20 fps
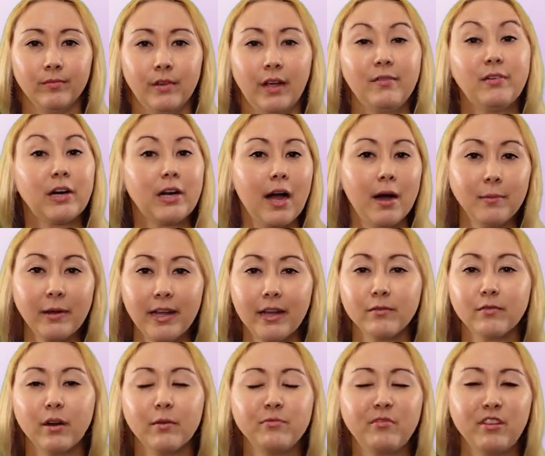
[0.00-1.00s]
If you're coming in
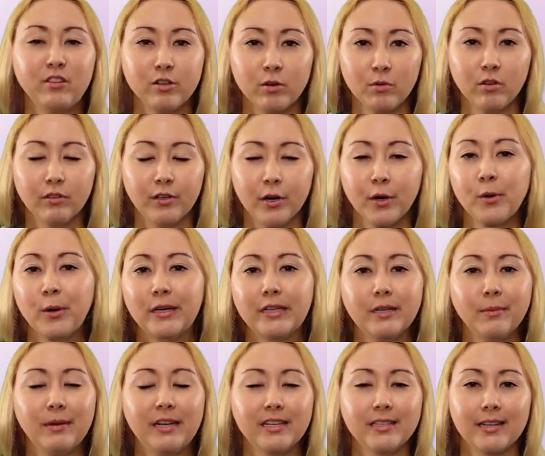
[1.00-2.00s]
from Future World, you're going
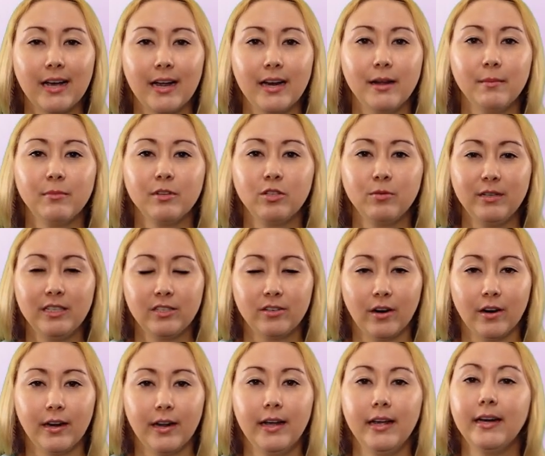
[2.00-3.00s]
to be deciding between
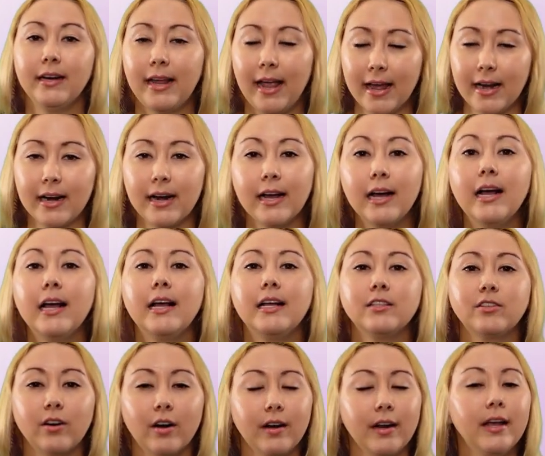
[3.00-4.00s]
starting in Canada and
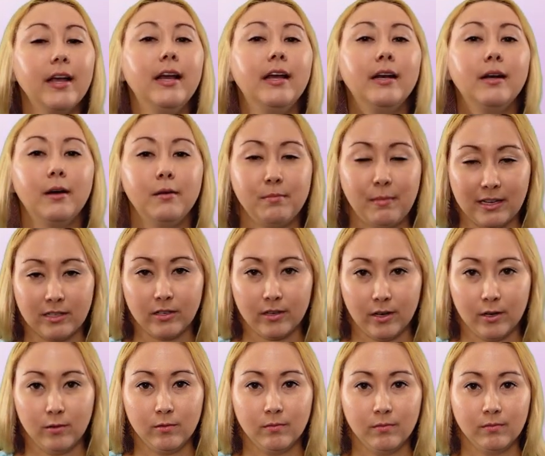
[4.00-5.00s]
starting in
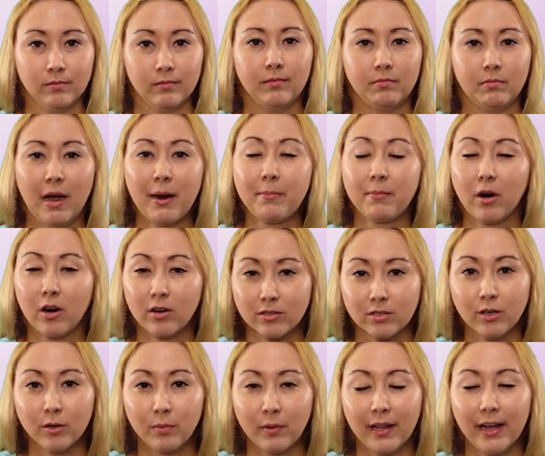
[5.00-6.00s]
Mexico. My
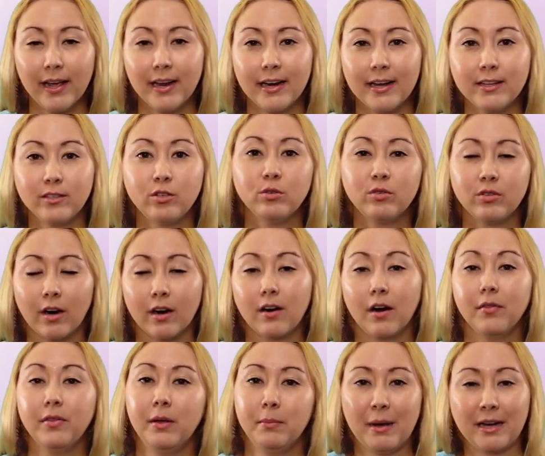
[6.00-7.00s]
personal plan is to start
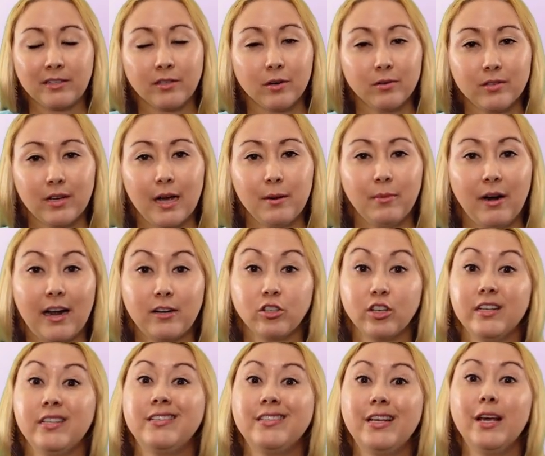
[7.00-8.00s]
on the Mexico side, but
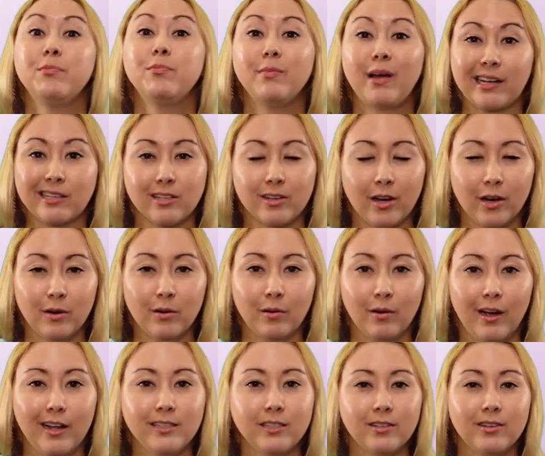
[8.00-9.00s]
actually skip
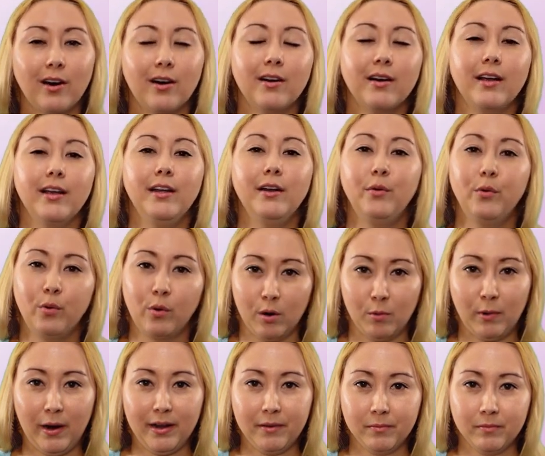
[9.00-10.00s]
Mexico and start in
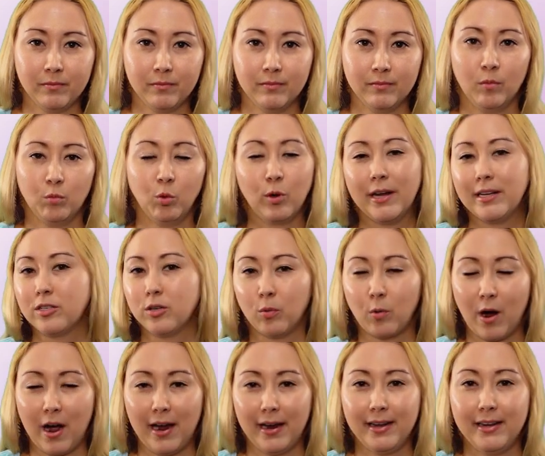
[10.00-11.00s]
Norway. We'll get to
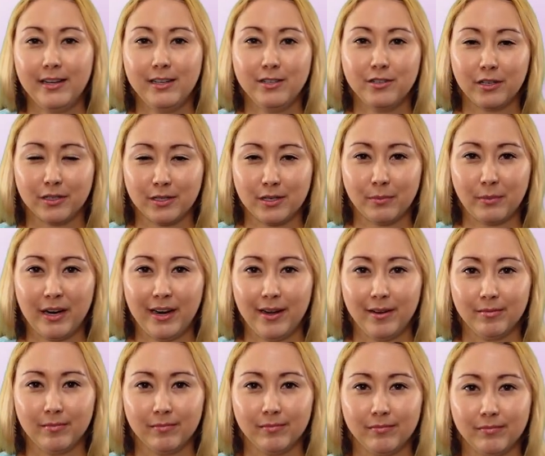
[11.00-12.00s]
why in just a minute.
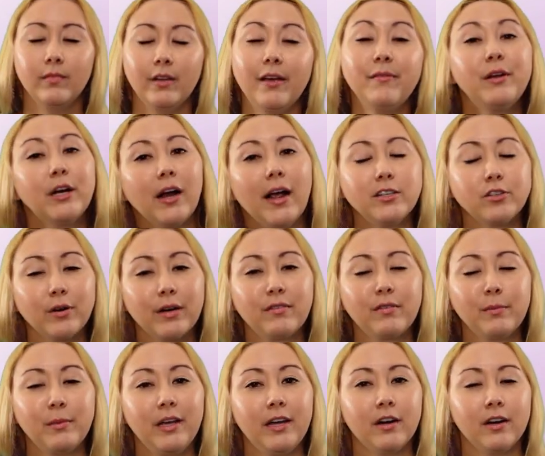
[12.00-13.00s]
If you're entering
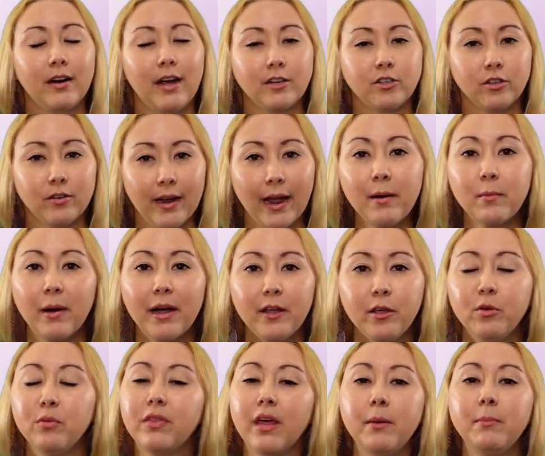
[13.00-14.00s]
from the International Gateway,
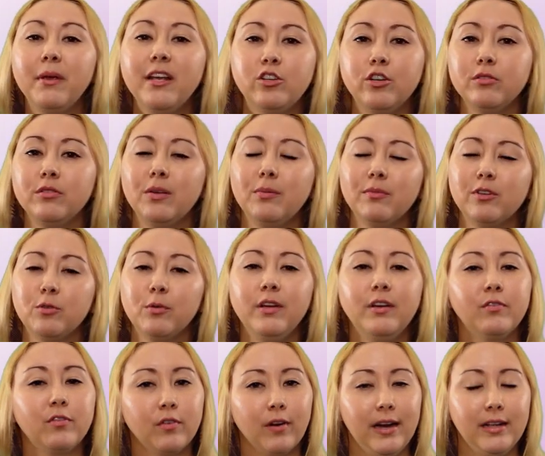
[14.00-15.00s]
you'd then be choosing
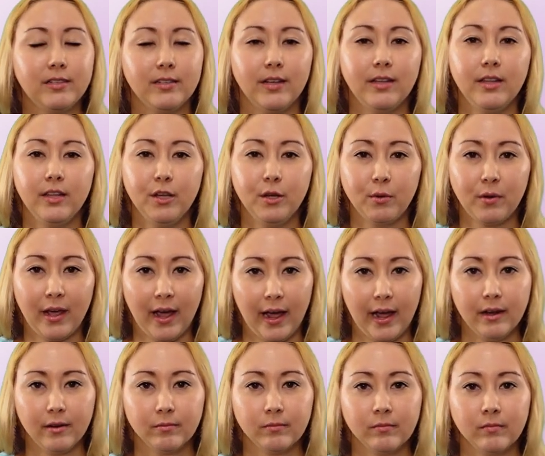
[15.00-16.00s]
between France and the UK.